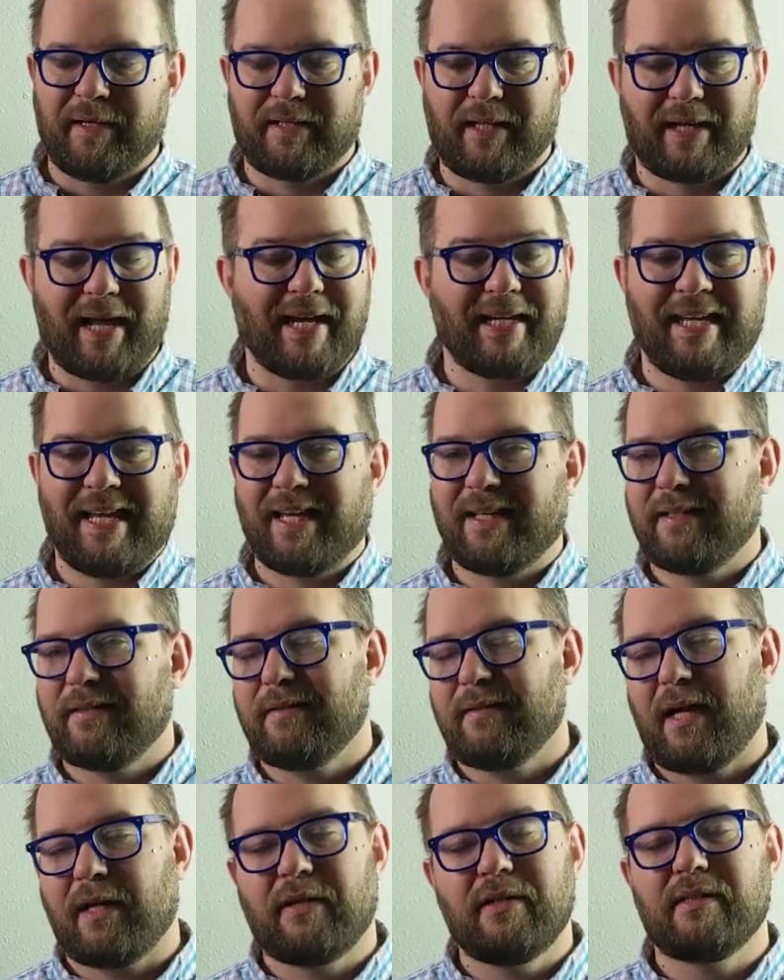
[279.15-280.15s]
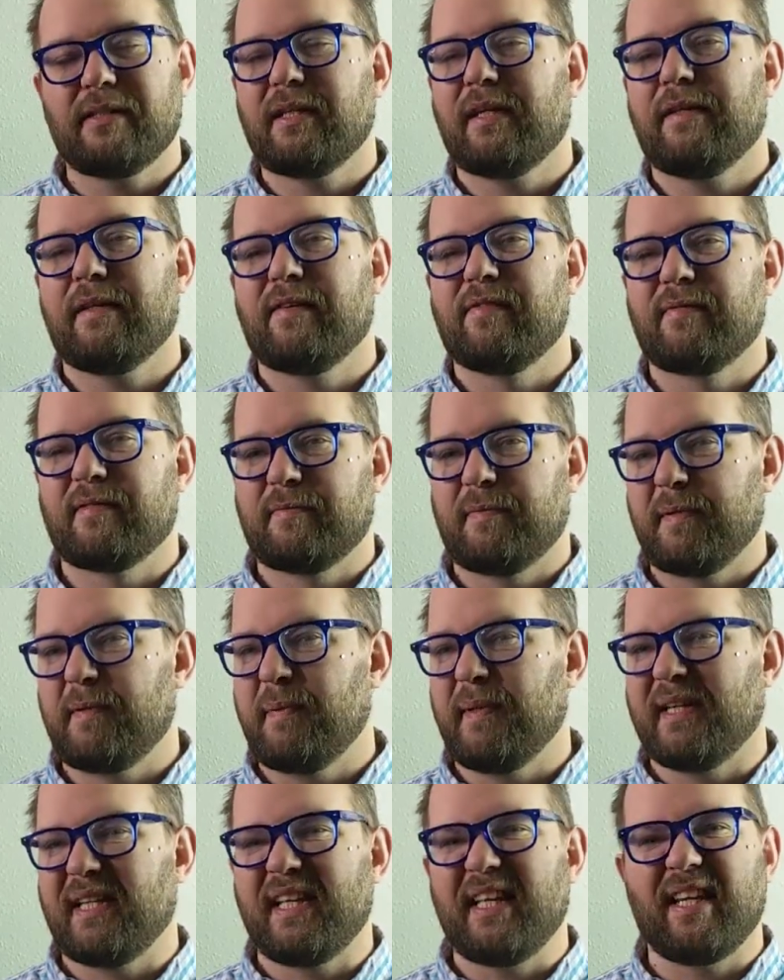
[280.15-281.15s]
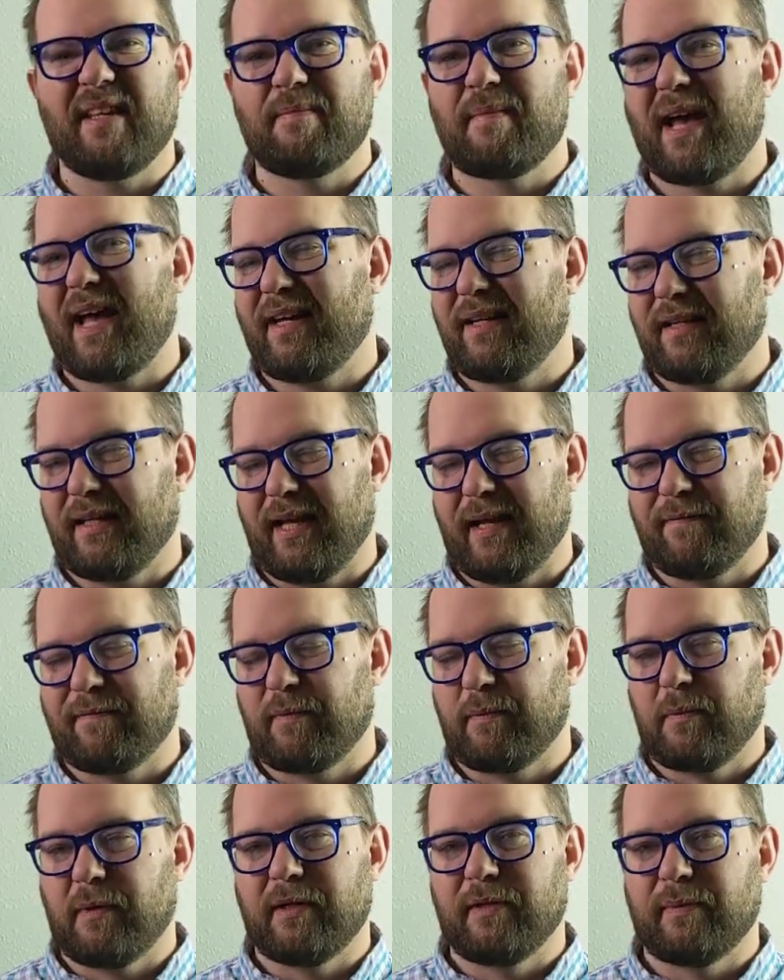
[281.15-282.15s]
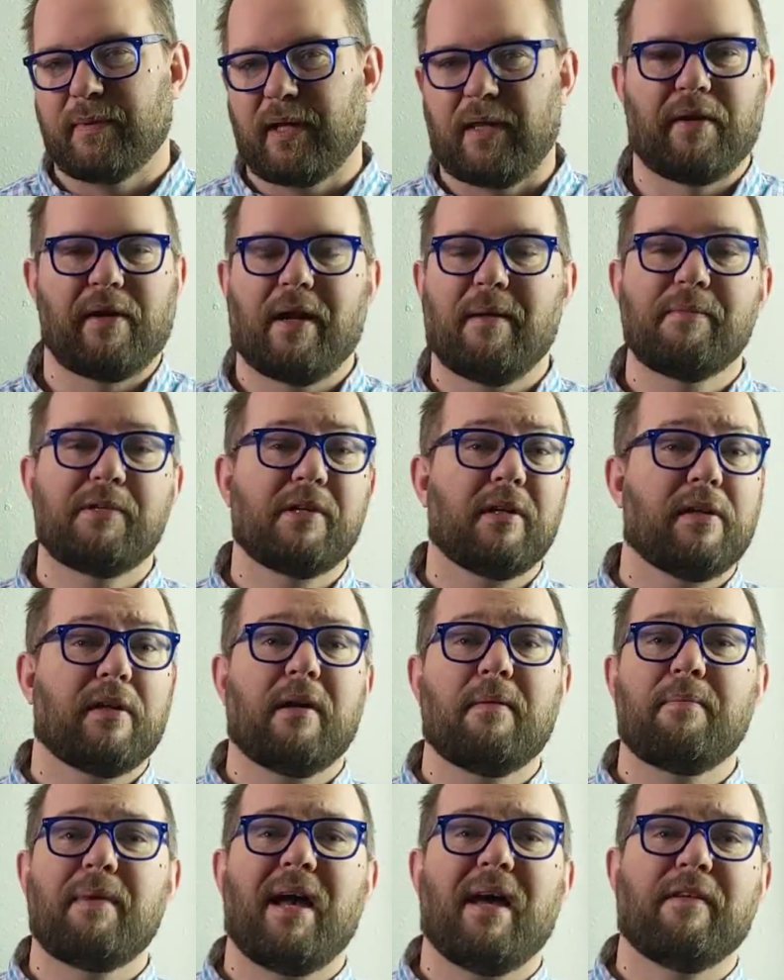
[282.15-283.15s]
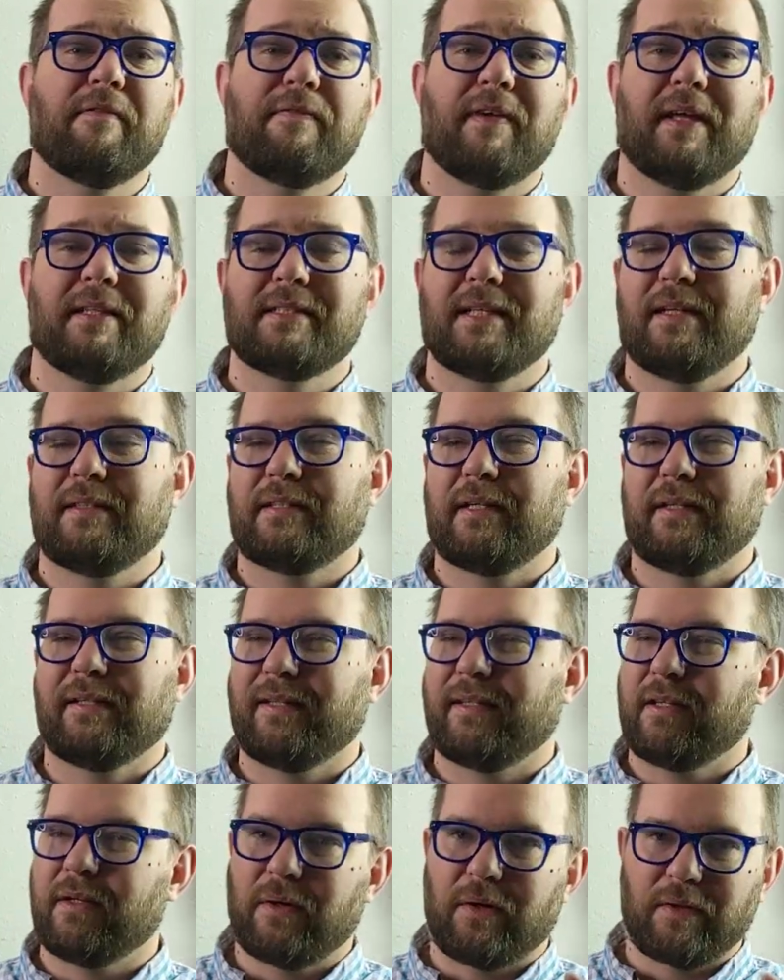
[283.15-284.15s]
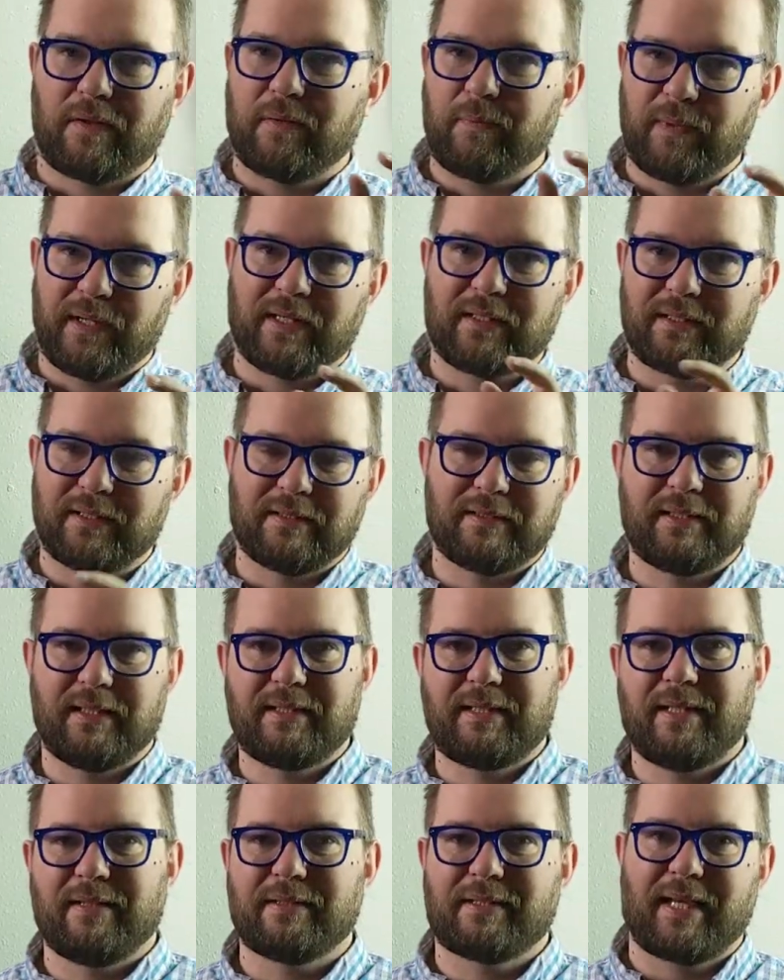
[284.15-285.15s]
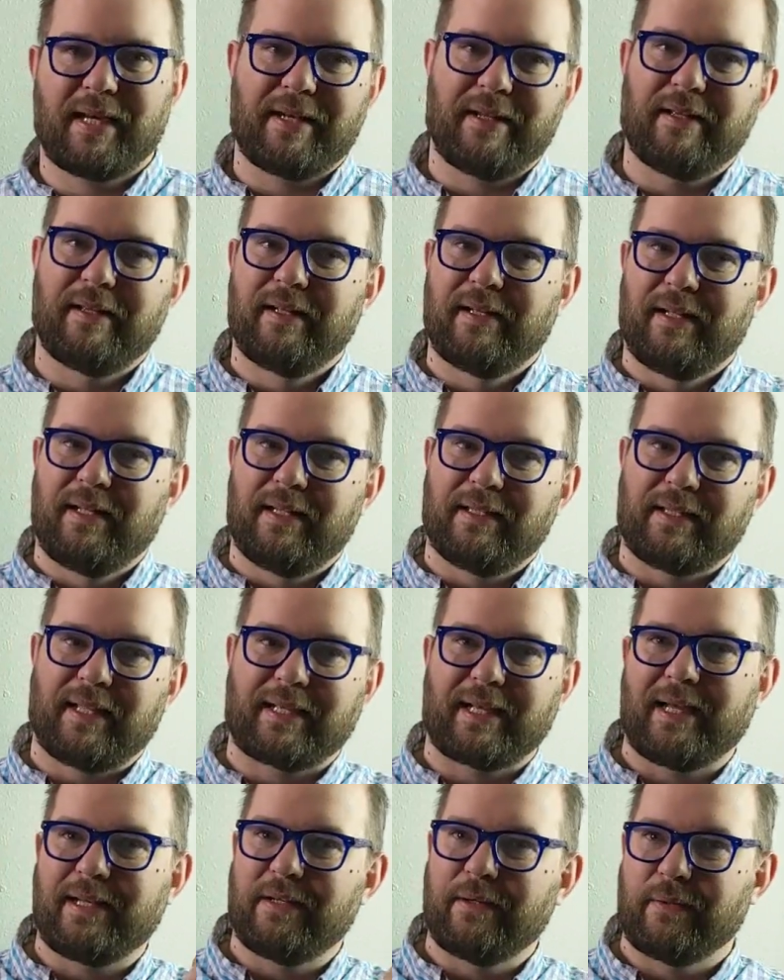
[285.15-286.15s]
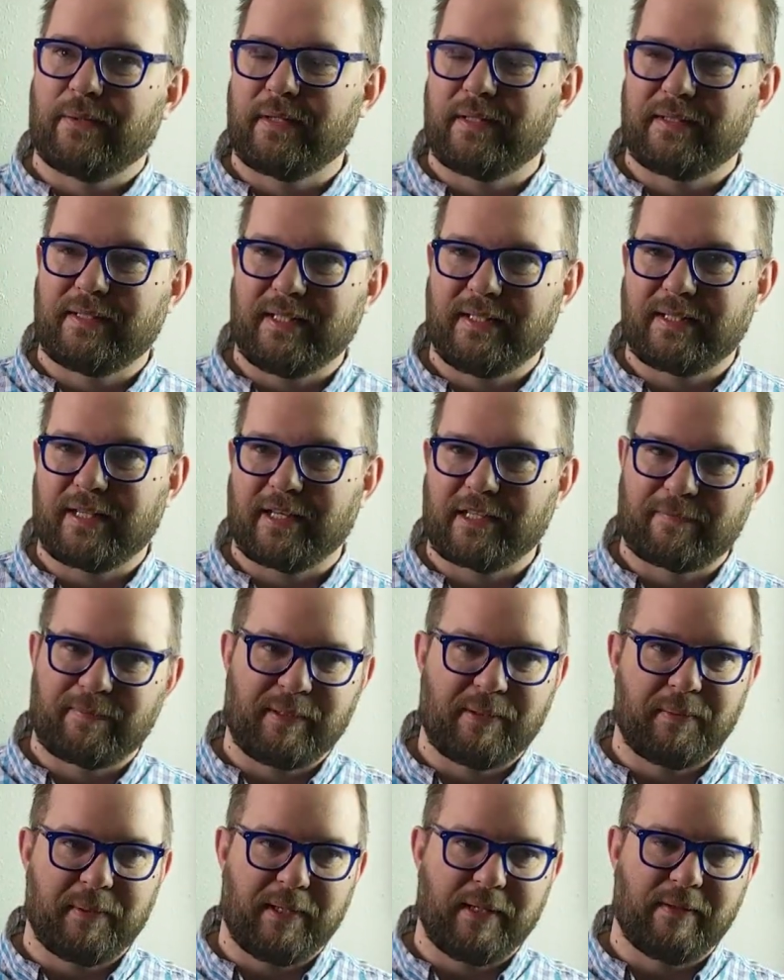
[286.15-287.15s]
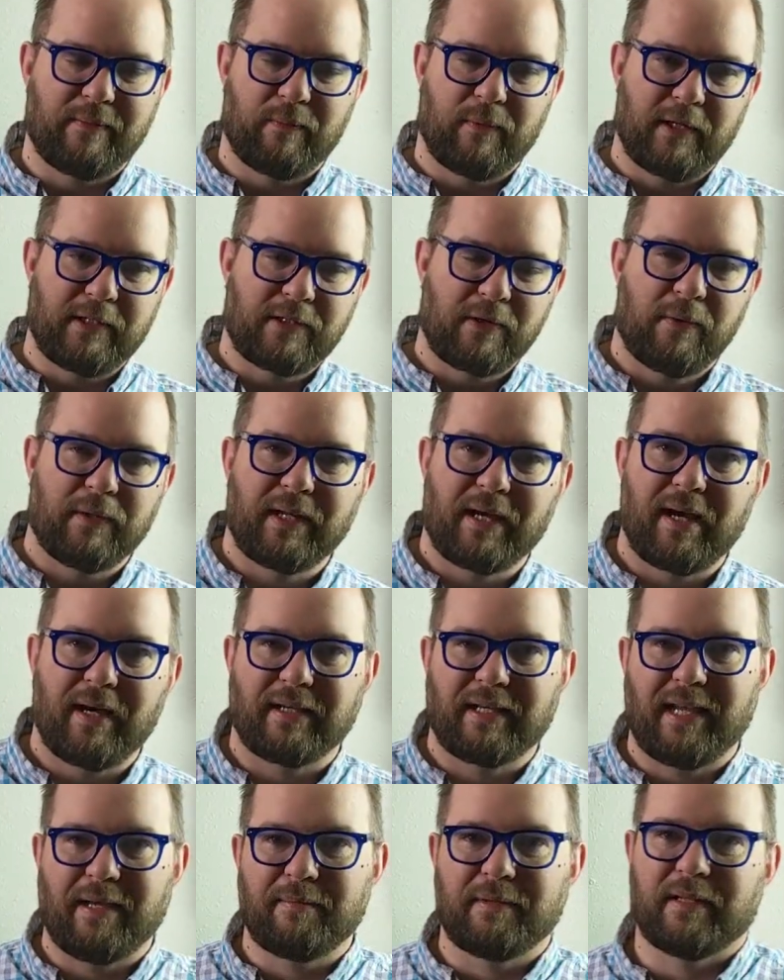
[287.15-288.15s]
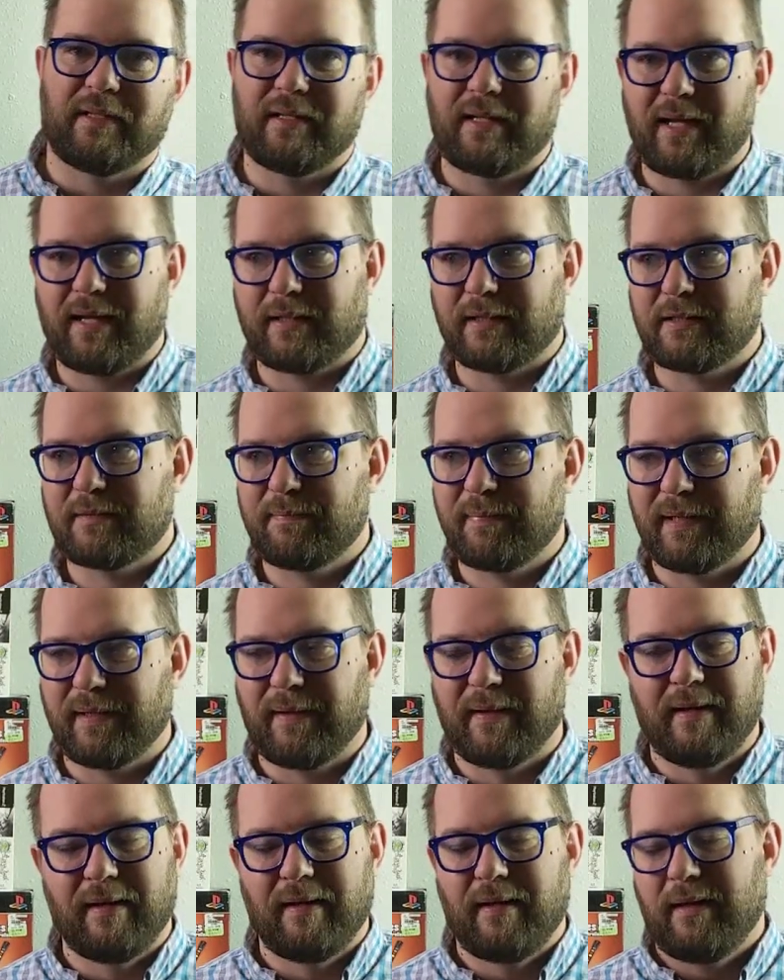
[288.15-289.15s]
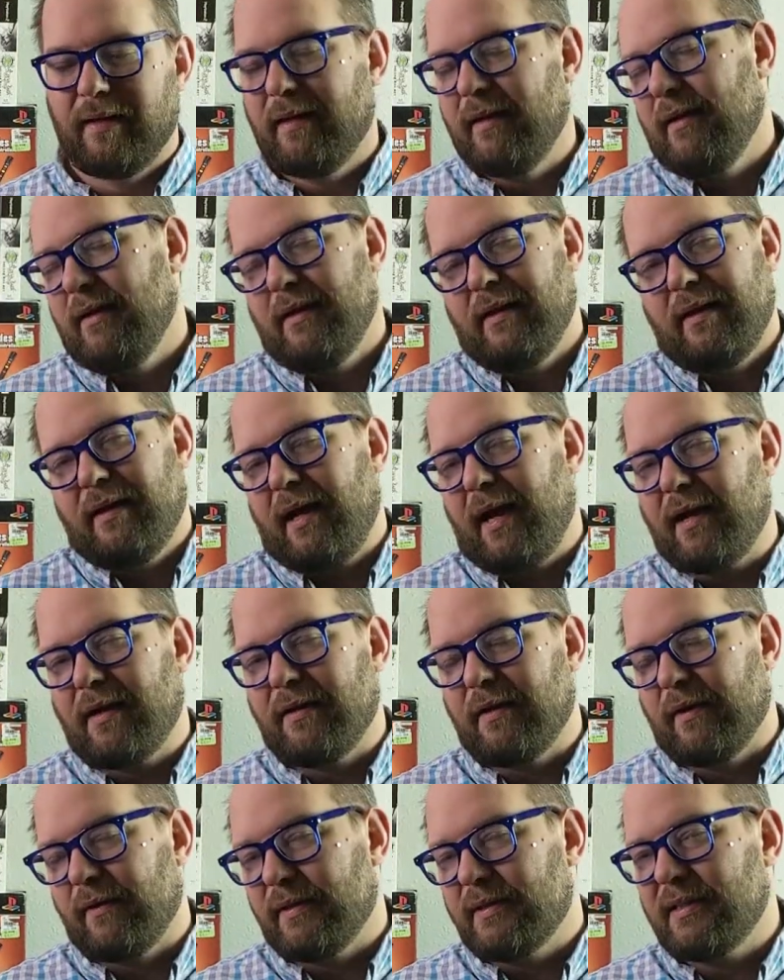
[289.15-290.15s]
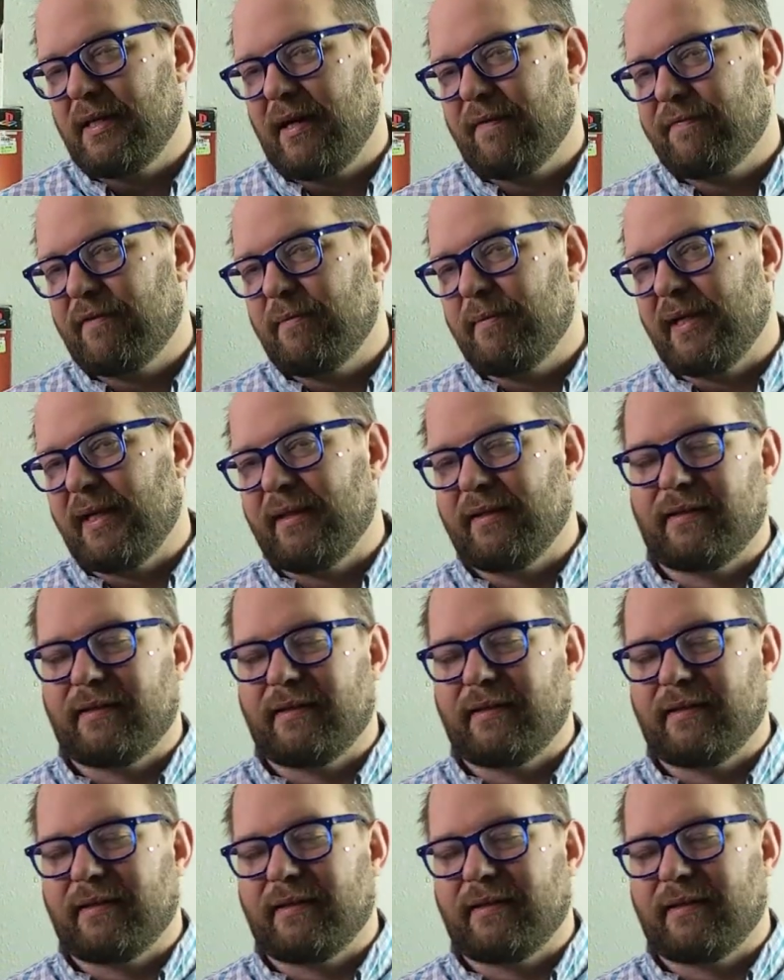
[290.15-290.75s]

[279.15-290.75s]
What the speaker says: Like I couldn't tell you the difference between any Madden game from one to another. And I'm sure there are Madden fans out there that know all the weird little details, kind of like I know the details between one Tony Hawk game to the next, but I don't know. It's not for me.